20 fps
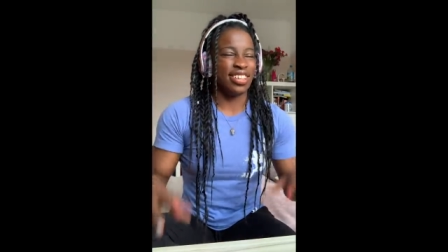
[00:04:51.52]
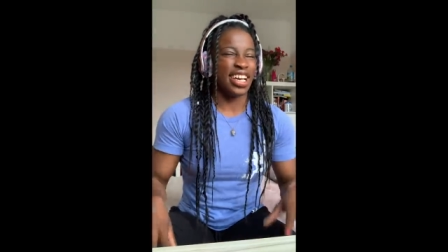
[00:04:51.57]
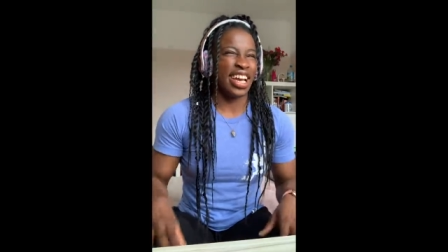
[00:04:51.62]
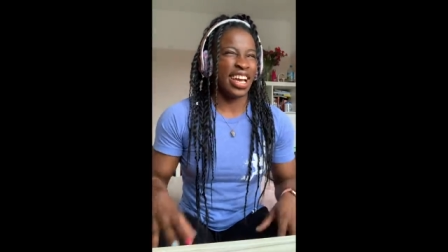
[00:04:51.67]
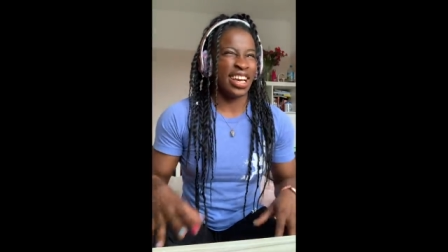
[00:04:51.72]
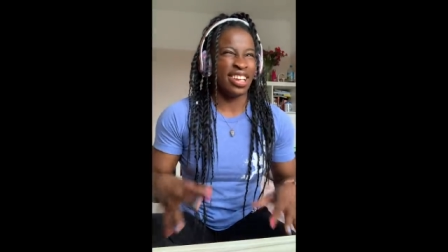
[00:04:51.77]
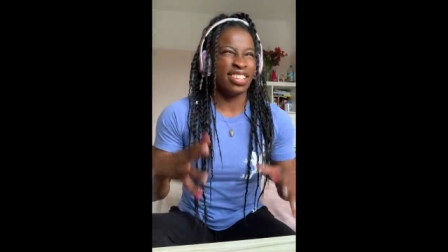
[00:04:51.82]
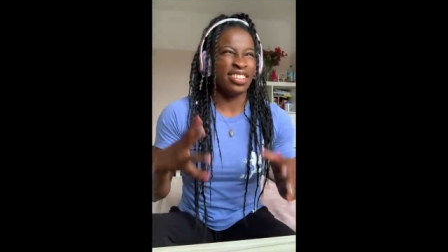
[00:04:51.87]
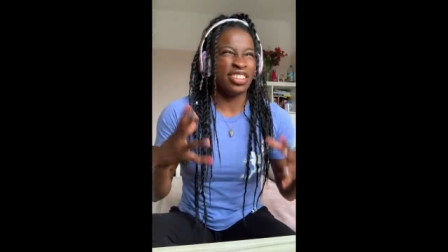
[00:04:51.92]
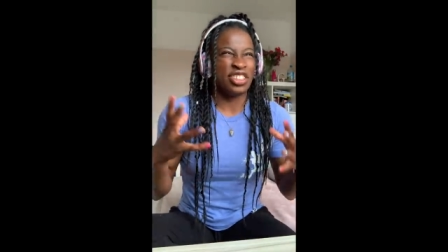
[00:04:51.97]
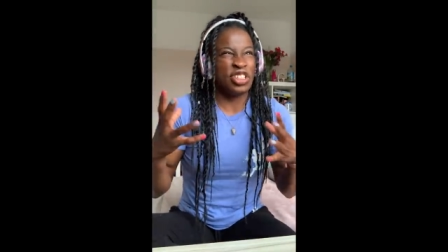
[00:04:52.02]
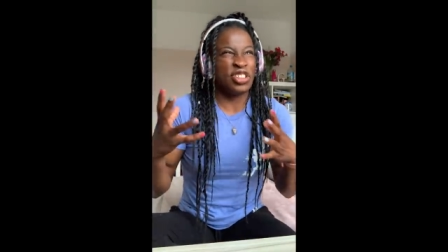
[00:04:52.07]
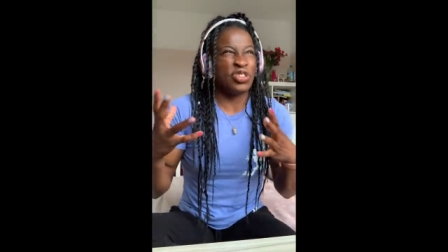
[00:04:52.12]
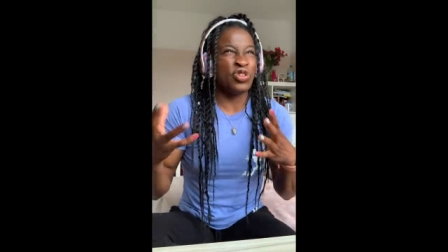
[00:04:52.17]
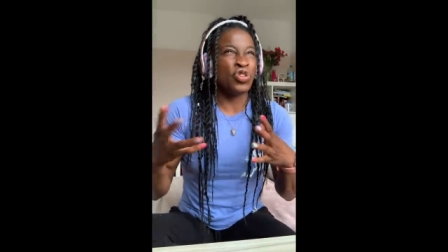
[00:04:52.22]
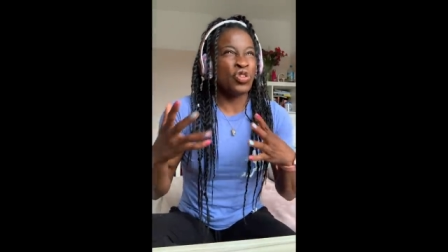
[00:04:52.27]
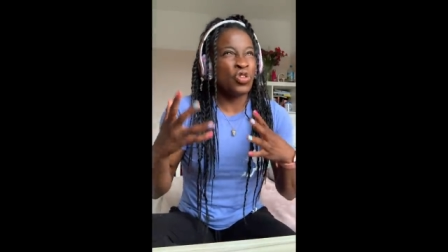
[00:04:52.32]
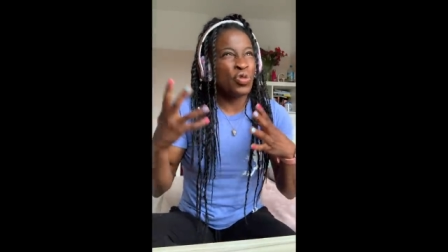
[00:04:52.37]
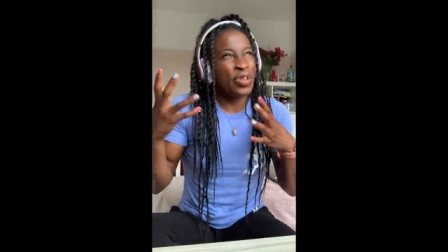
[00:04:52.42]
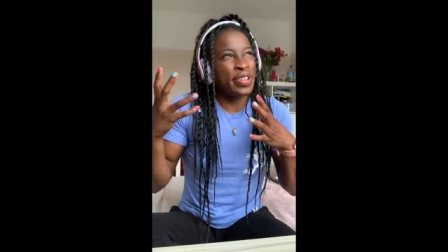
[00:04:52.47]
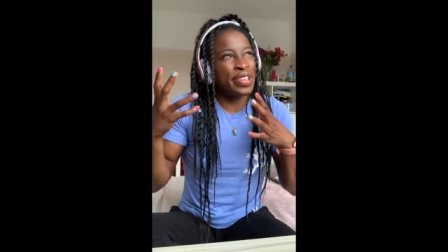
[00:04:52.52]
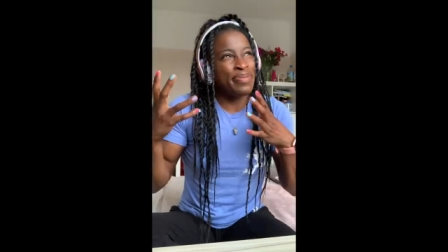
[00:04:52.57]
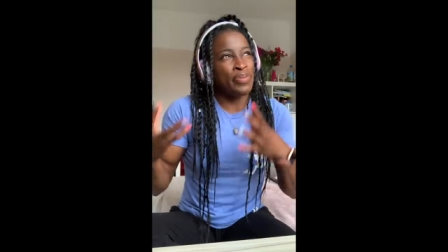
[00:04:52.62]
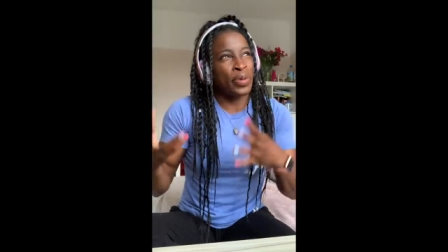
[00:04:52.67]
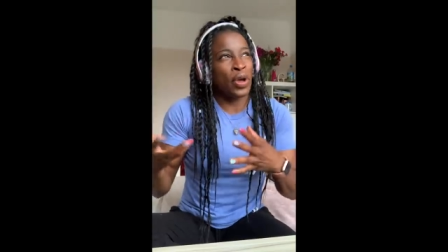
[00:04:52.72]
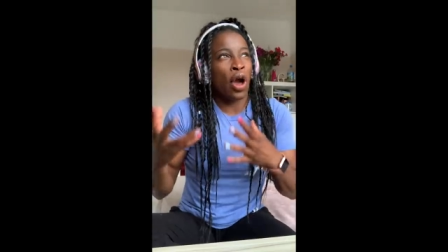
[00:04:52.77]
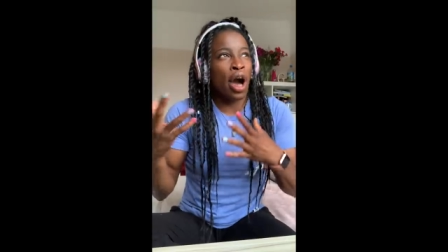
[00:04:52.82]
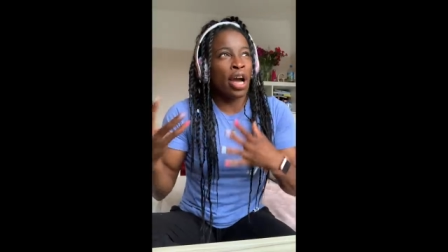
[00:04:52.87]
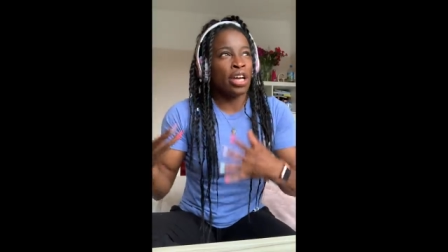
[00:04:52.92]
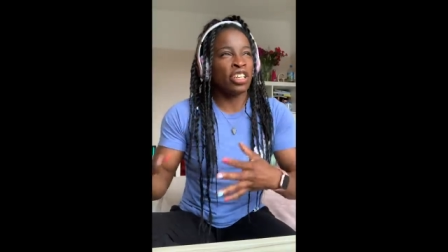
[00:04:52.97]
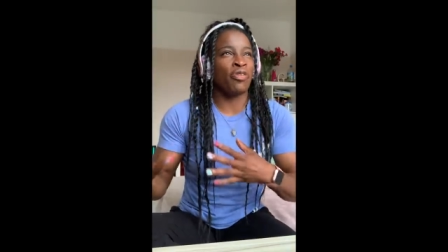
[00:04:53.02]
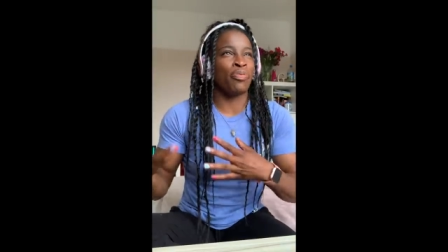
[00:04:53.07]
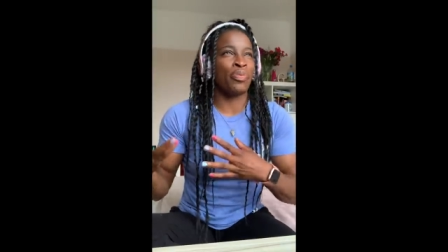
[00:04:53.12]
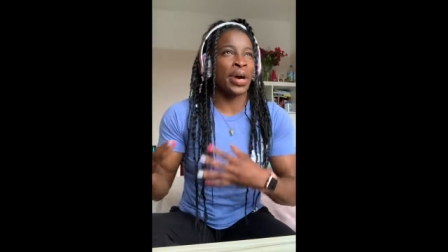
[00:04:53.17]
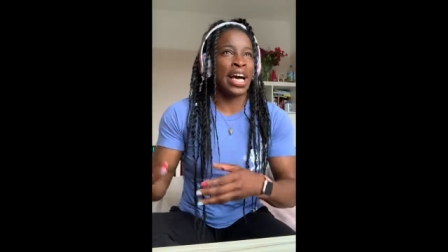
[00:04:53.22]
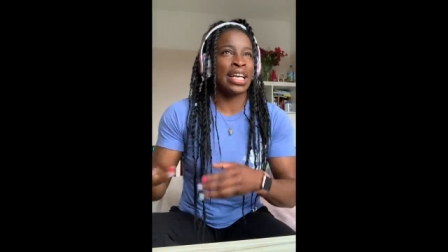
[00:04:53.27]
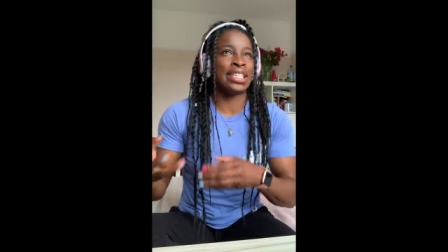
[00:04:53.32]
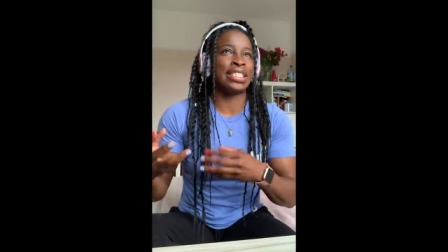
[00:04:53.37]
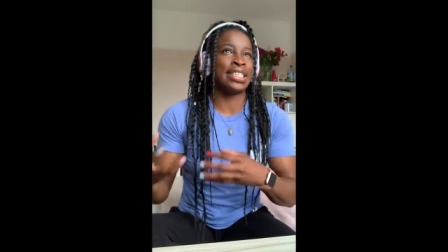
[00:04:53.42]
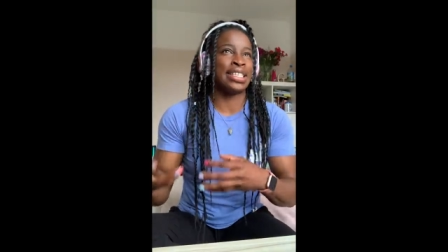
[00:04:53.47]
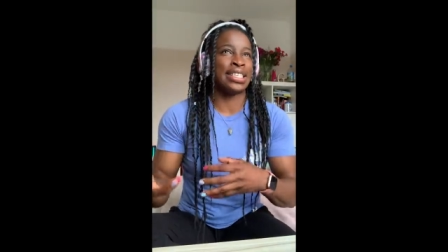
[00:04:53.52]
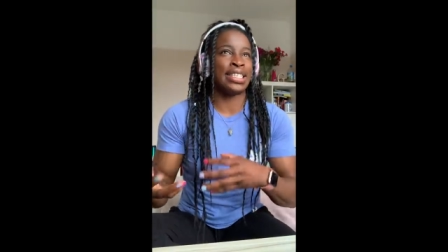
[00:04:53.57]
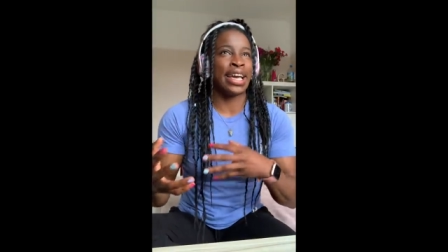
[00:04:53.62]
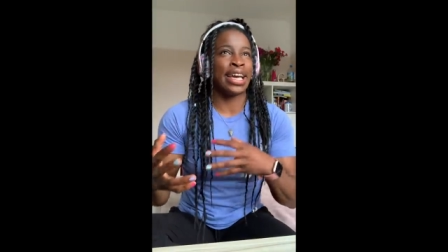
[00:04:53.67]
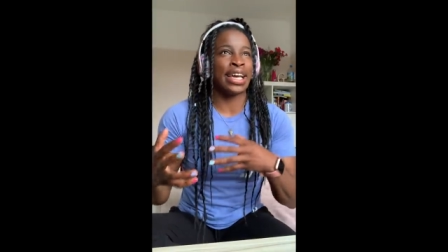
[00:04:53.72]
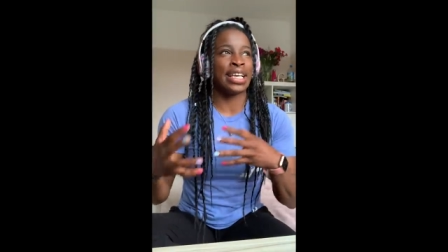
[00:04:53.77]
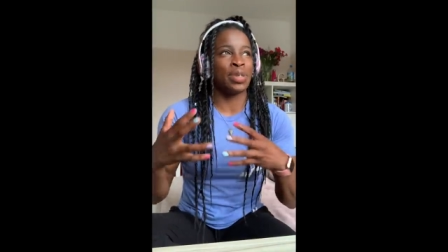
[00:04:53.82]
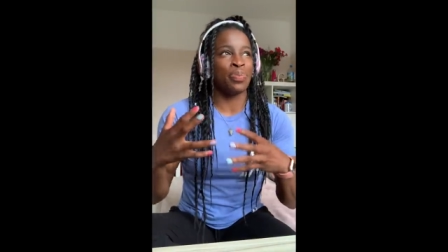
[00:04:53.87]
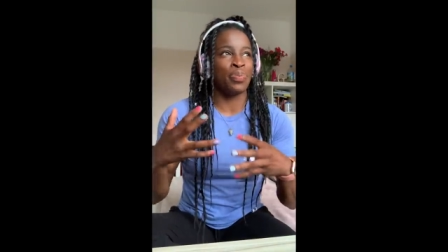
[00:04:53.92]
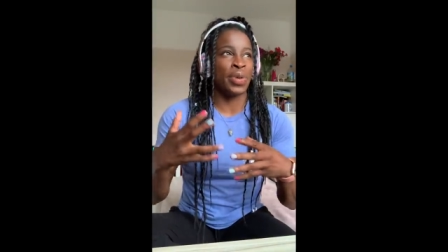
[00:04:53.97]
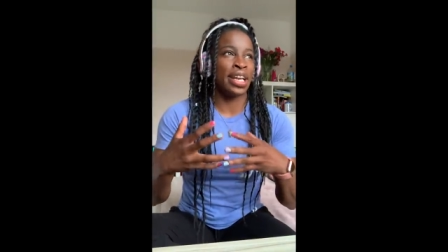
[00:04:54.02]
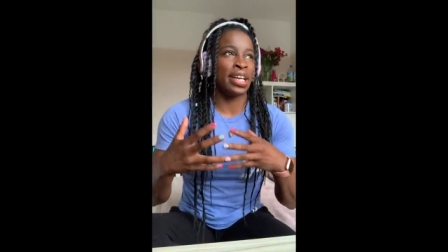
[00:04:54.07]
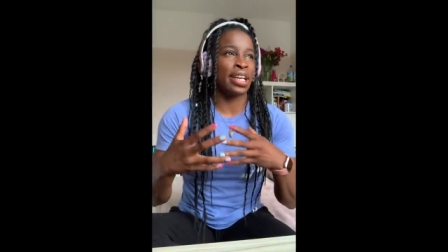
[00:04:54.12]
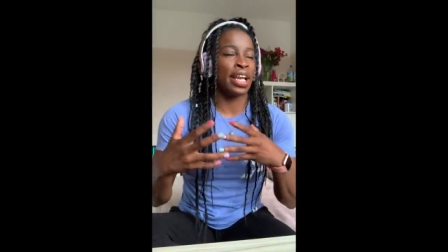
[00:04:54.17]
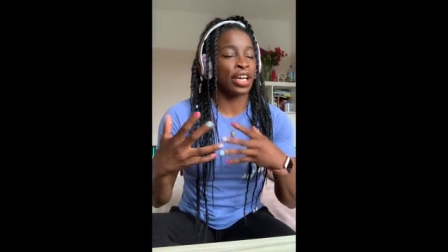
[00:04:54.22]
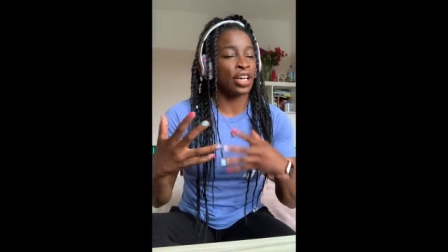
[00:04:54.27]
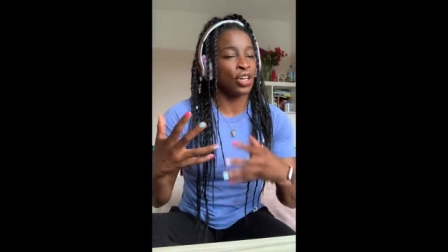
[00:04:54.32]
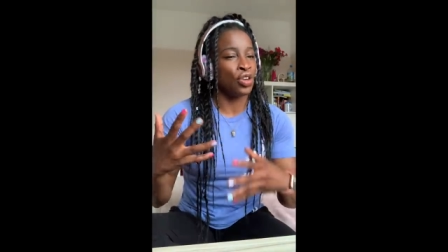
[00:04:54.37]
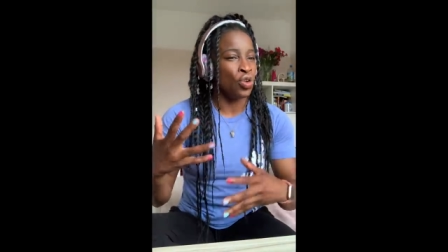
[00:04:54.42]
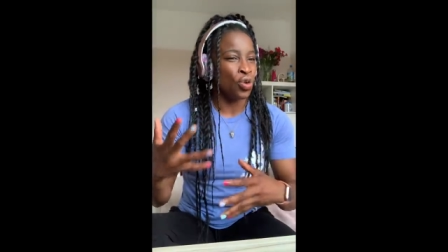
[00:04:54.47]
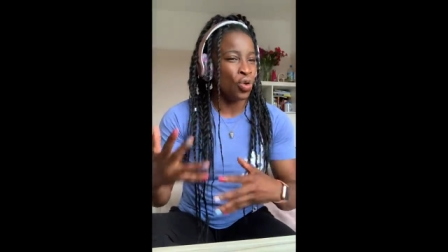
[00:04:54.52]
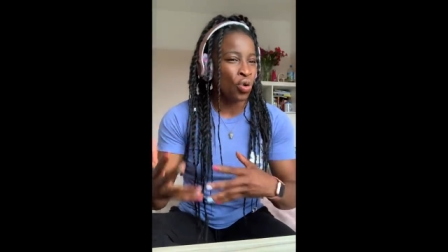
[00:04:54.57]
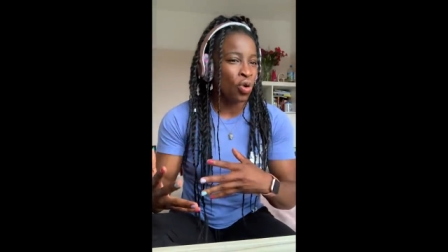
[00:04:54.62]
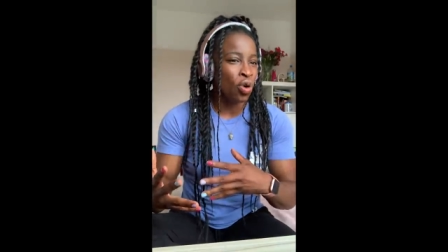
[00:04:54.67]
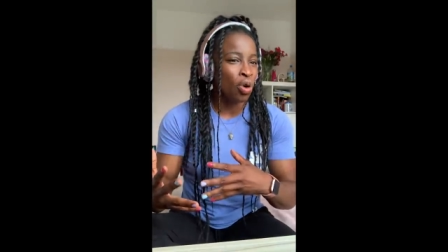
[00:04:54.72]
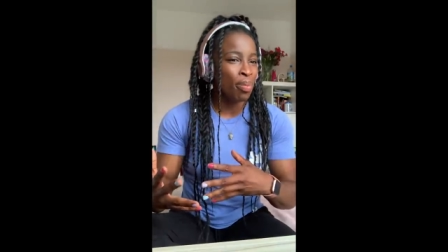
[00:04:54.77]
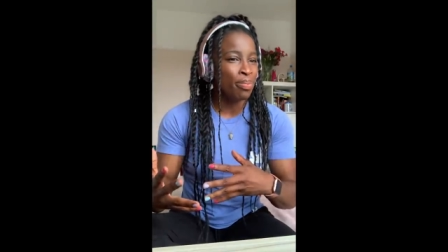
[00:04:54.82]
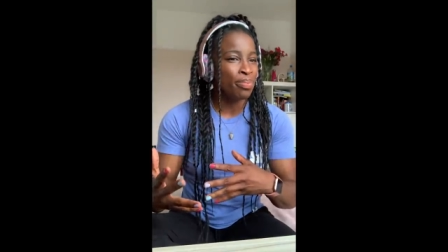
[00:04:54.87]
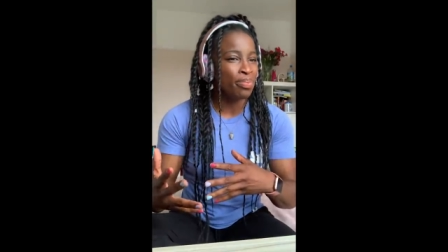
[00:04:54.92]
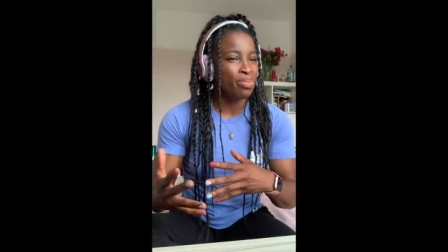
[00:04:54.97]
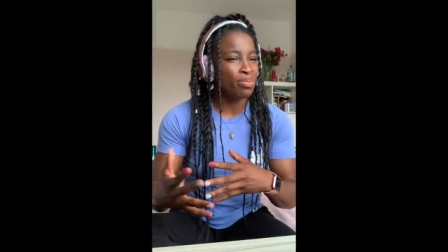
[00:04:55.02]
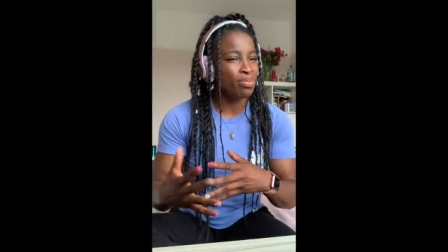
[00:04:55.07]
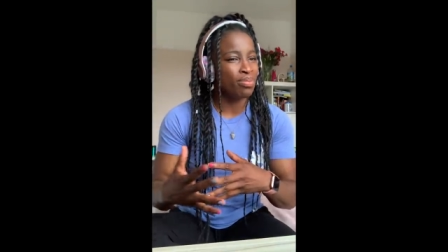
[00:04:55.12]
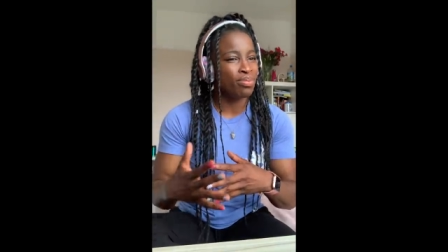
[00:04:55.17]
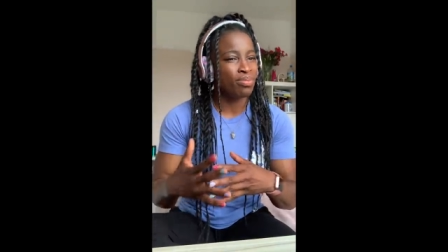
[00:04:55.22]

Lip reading: it kind of bad to say it's been like a norm,